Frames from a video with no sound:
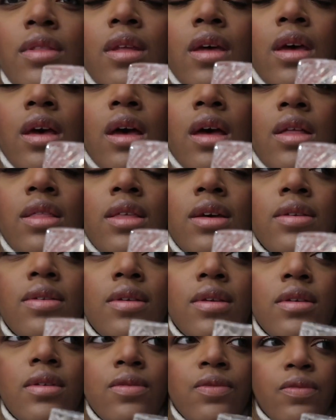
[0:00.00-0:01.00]
Uh, this
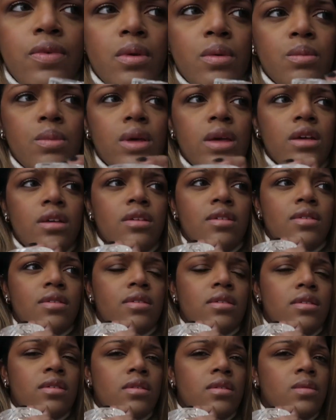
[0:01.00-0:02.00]
is from his,
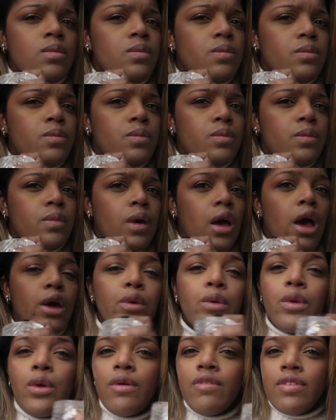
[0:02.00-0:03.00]
I
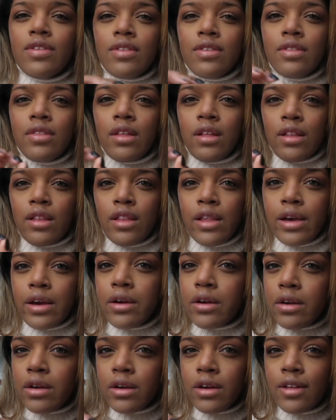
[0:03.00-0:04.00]
don't know if it's the
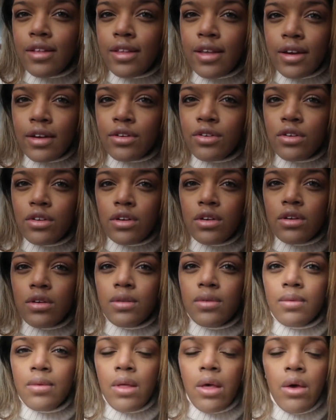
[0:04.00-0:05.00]
liquor
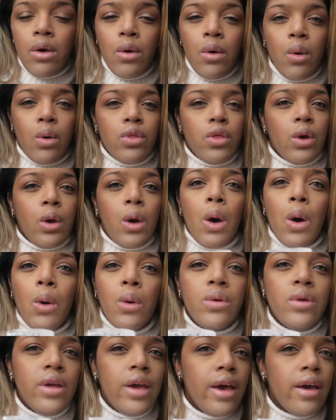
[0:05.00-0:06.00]
collection or the
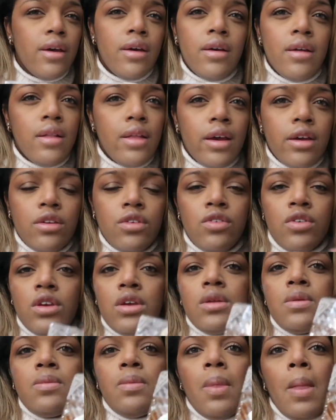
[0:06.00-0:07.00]
cognac
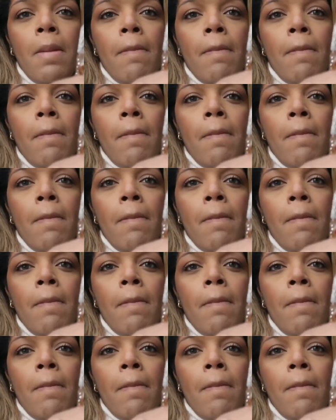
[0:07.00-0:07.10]
collection,